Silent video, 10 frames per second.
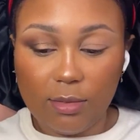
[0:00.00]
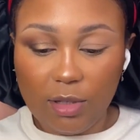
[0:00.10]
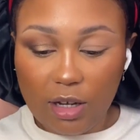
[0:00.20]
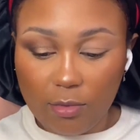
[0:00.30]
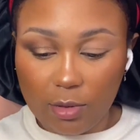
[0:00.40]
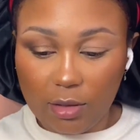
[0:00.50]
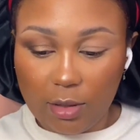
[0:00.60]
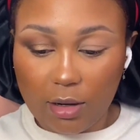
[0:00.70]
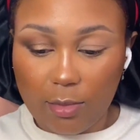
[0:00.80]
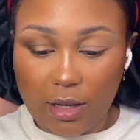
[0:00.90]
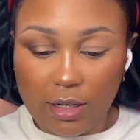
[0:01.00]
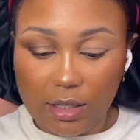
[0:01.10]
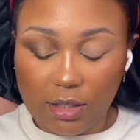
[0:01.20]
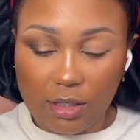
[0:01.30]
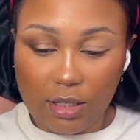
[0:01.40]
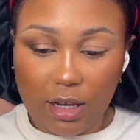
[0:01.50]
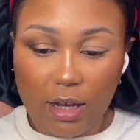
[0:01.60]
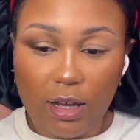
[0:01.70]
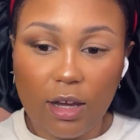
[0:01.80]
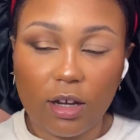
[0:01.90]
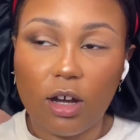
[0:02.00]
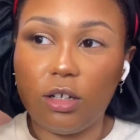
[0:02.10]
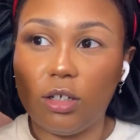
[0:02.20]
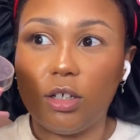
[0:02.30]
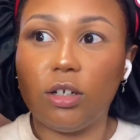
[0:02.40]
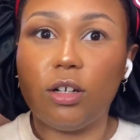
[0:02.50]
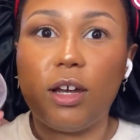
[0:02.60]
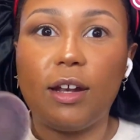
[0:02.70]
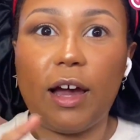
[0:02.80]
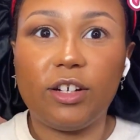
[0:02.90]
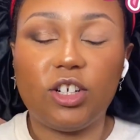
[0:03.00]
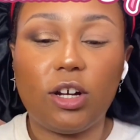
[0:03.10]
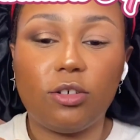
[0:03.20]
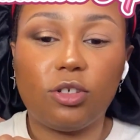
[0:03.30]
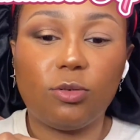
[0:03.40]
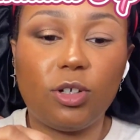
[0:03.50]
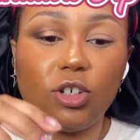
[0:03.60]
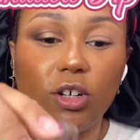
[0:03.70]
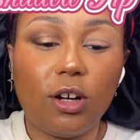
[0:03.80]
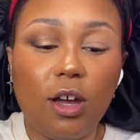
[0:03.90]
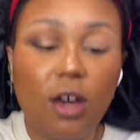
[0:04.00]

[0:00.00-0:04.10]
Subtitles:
something I really recommend is to get an eyeshadow switcher